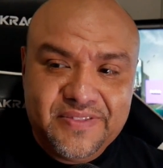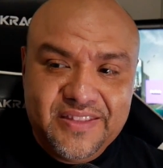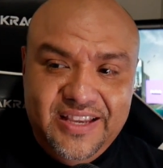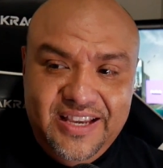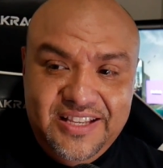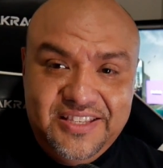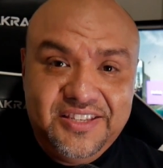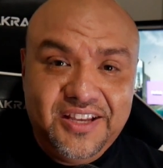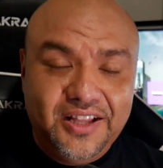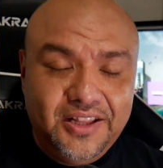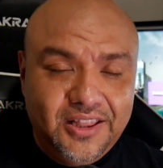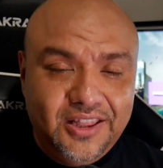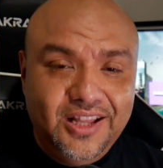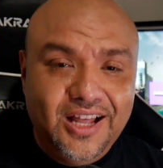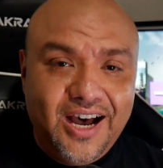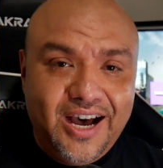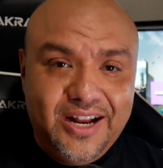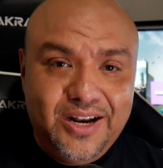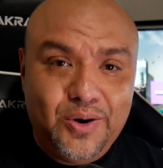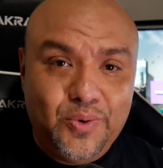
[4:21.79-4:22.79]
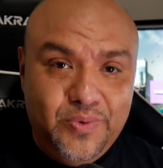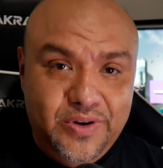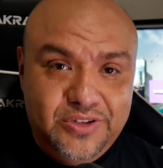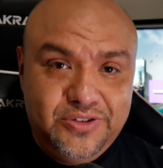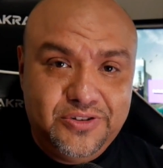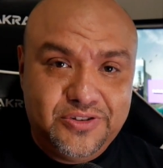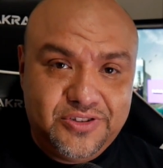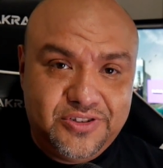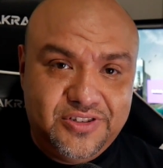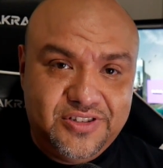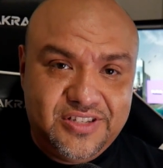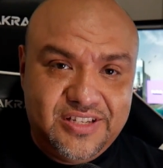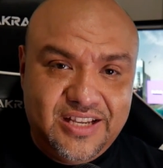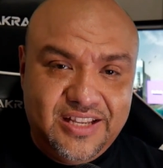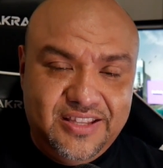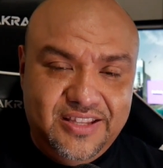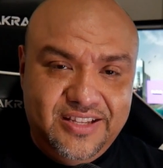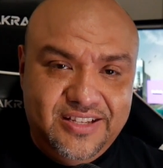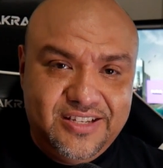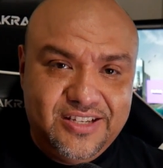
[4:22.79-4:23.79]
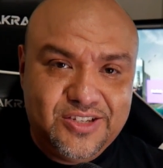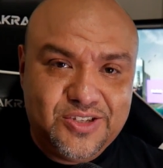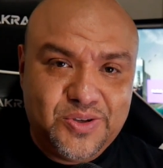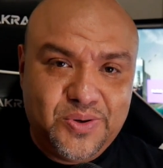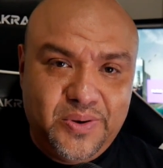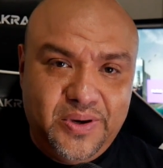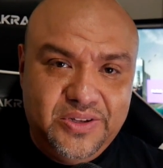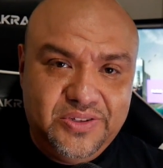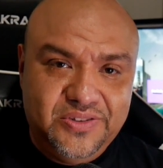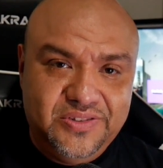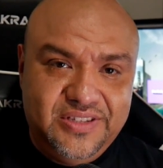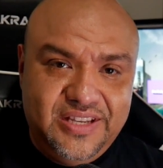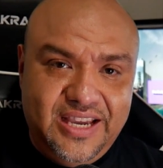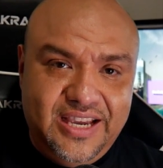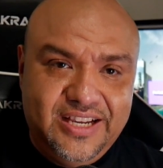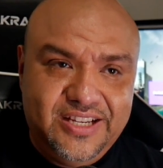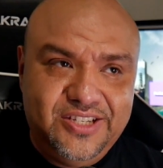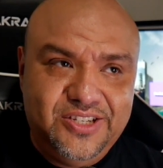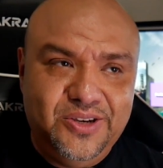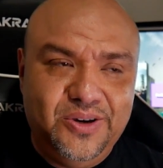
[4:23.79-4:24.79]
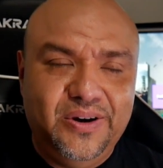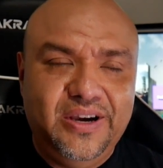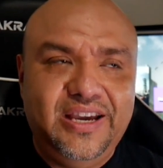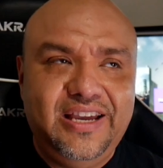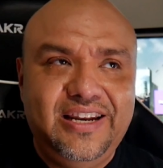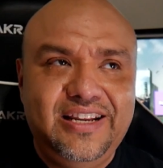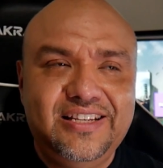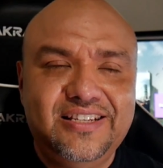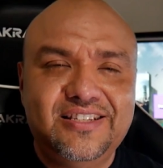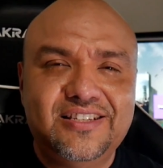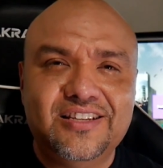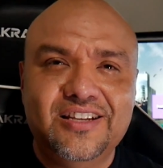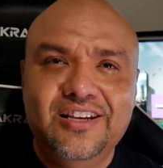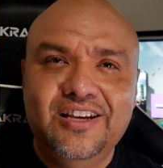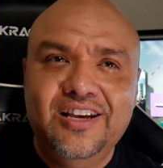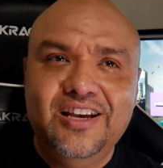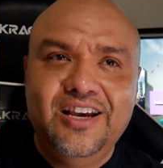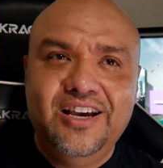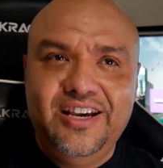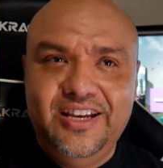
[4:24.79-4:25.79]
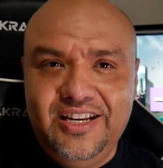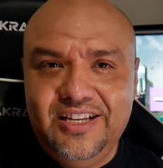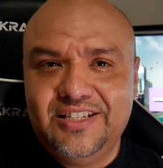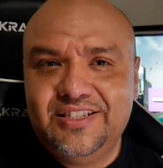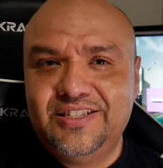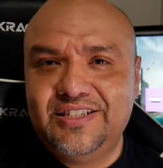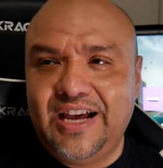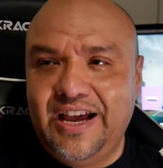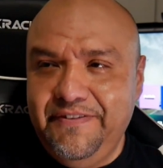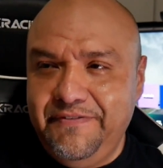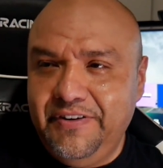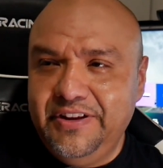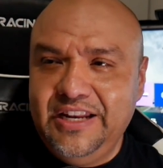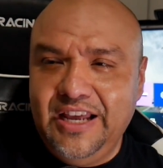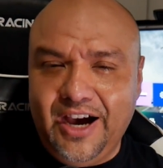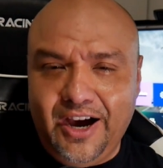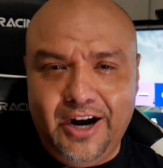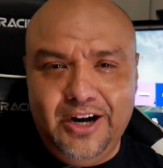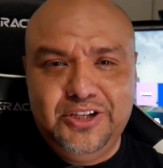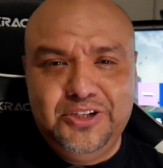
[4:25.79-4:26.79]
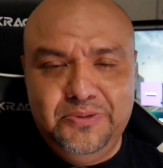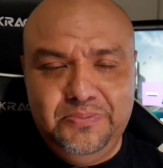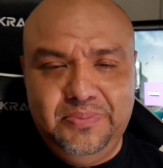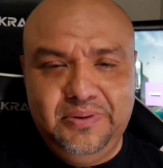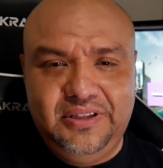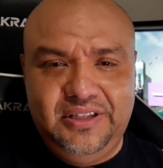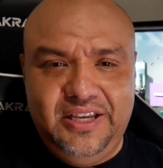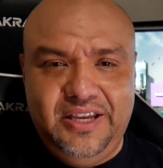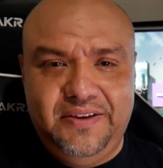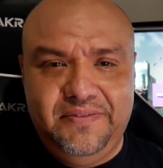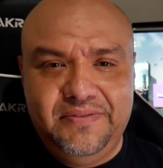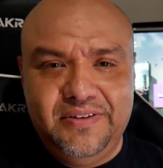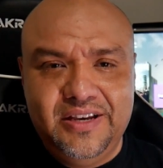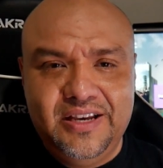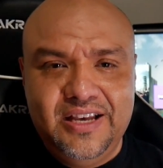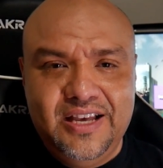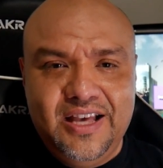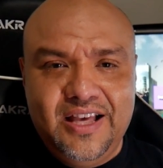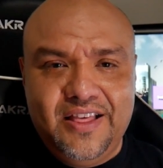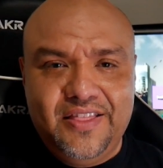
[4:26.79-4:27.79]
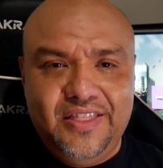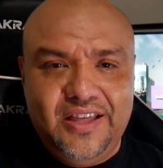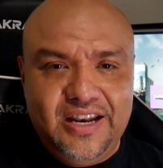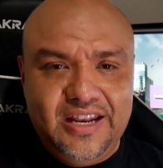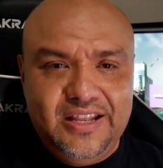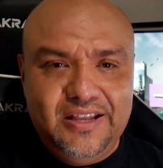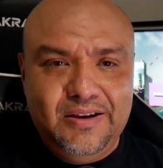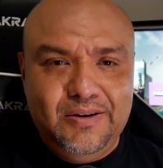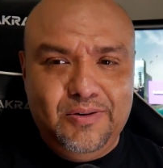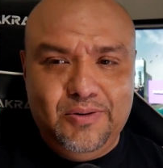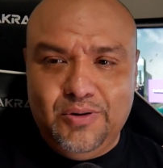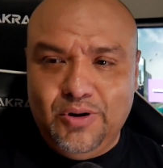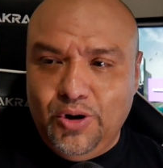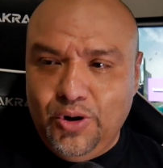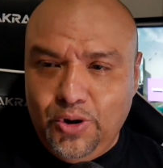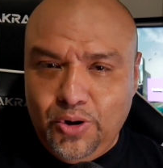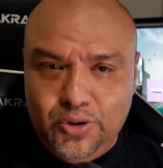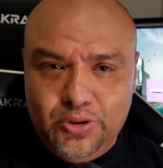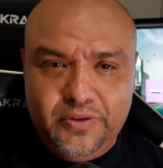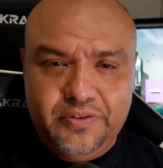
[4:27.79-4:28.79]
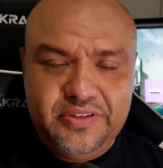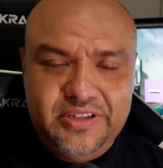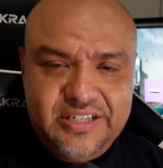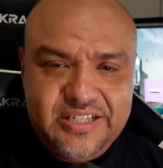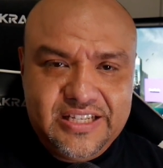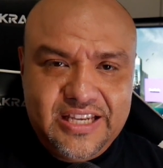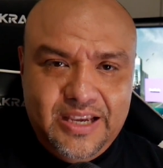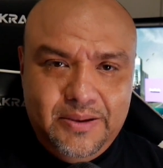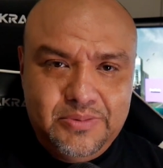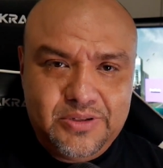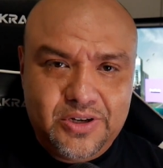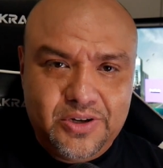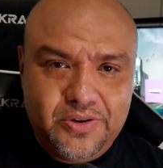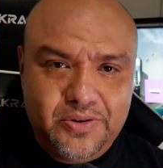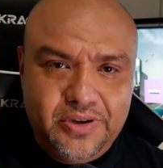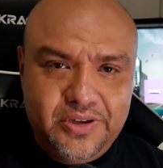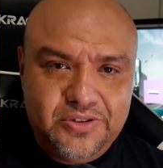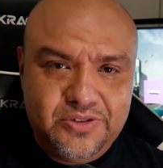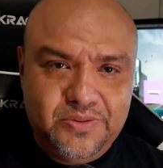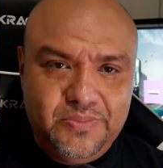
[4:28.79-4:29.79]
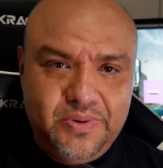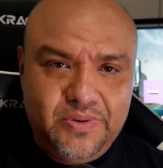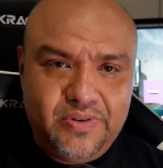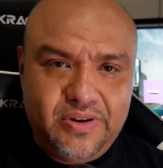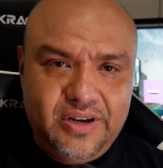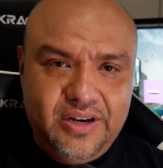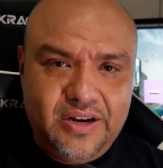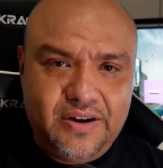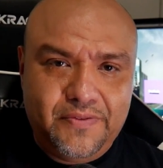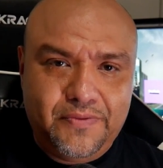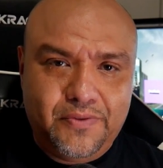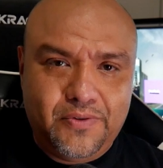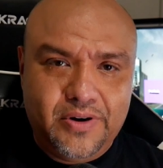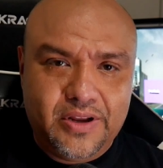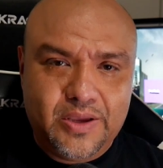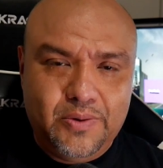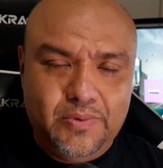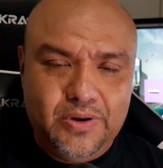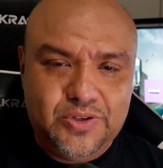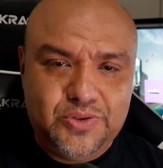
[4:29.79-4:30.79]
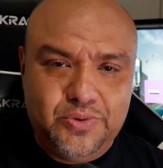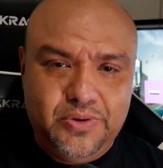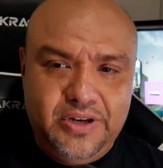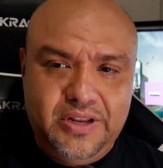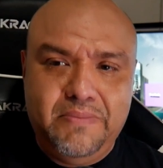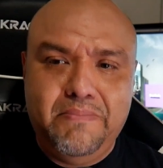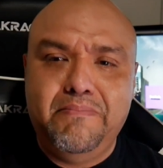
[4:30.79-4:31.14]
It's a lot of resources that this is going to take. So it is I find it hard to believe that all of these games are going to be running at 4K 120.